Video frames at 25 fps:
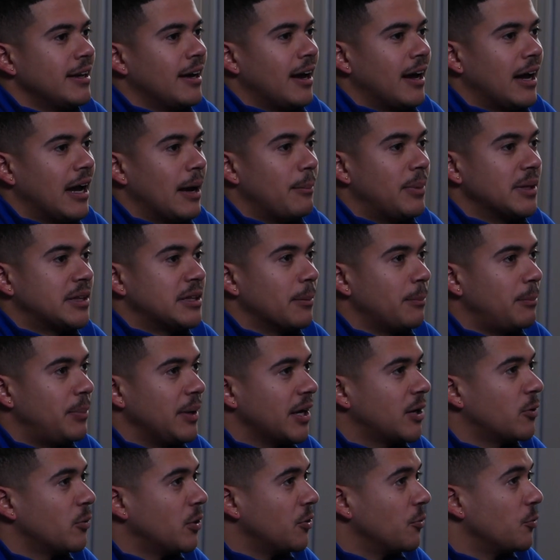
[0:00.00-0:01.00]
But the
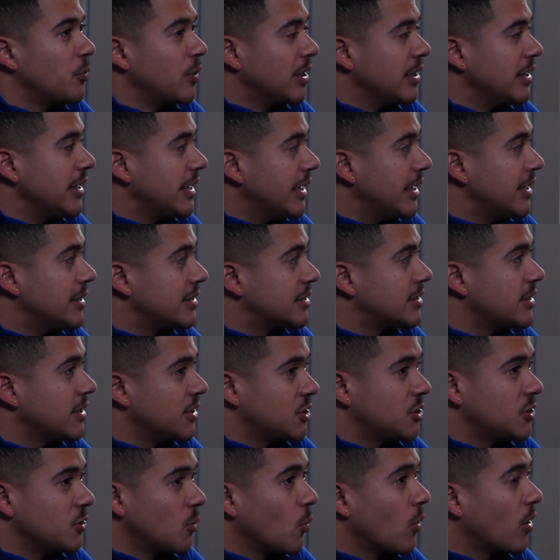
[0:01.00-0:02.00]
big one really is
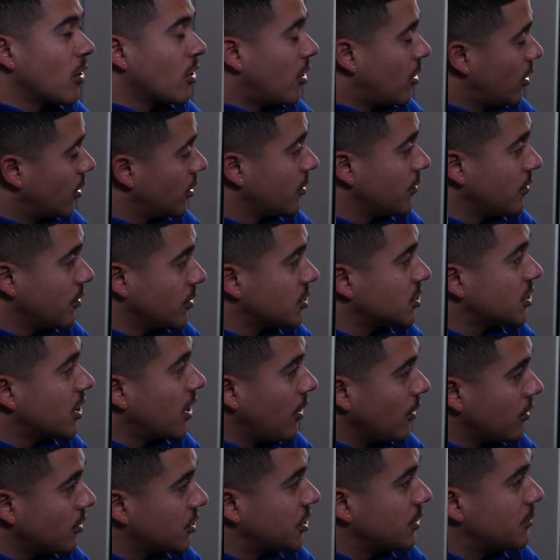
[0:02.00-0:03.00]
to work hard on those
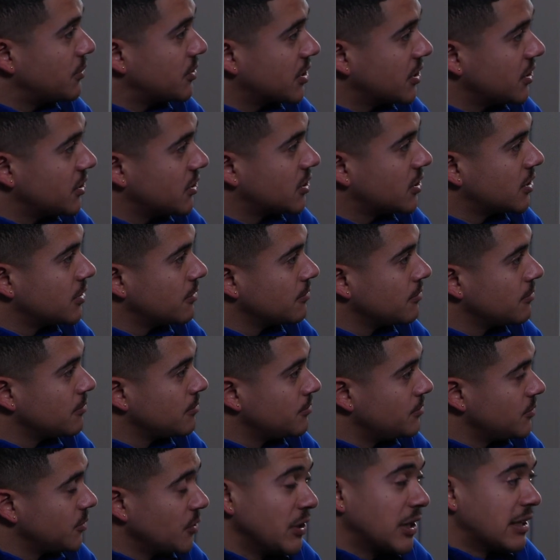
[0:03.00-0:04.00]
scholarships, because
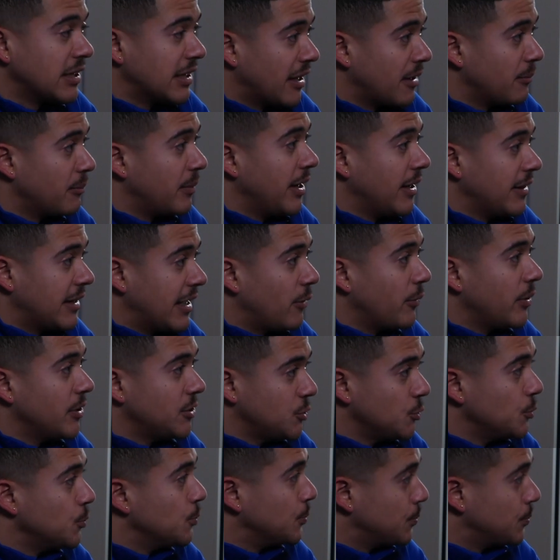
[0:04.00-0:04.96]
you can get a lot of money that way too.